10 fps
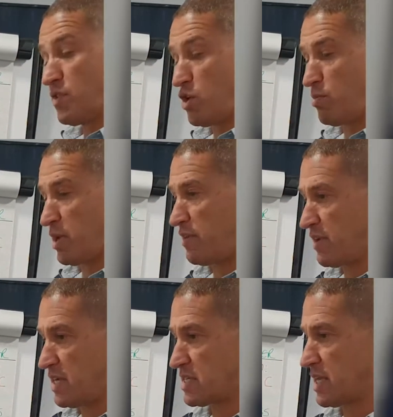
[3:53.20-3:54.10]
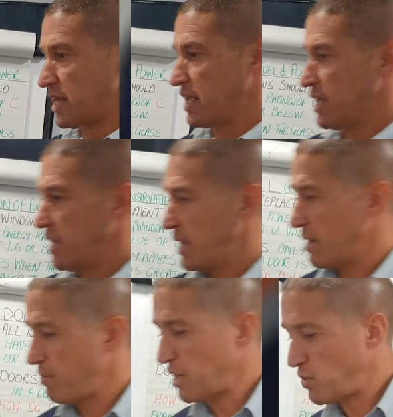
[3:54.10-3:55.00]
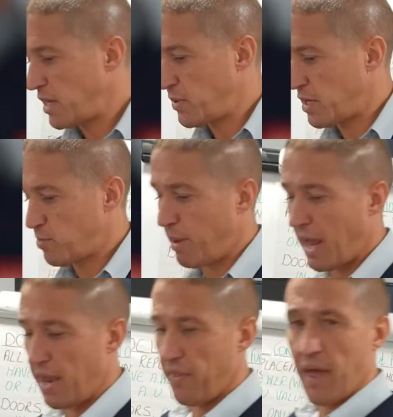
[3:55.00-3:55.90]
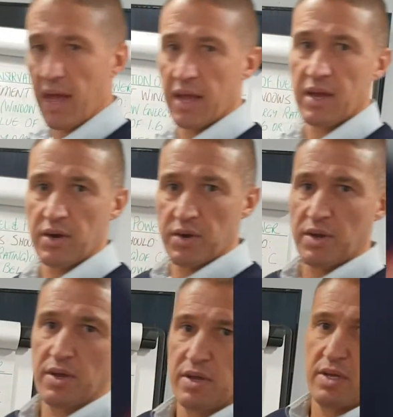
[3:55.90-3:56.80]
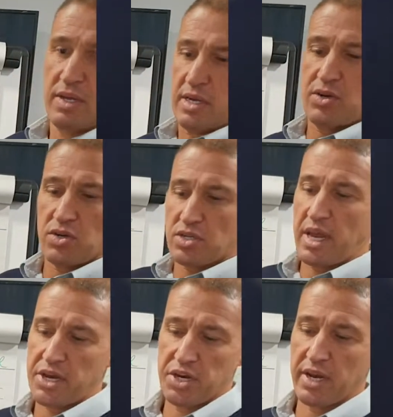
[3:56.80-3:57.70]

UPVC. Best way to explain that, got a cross section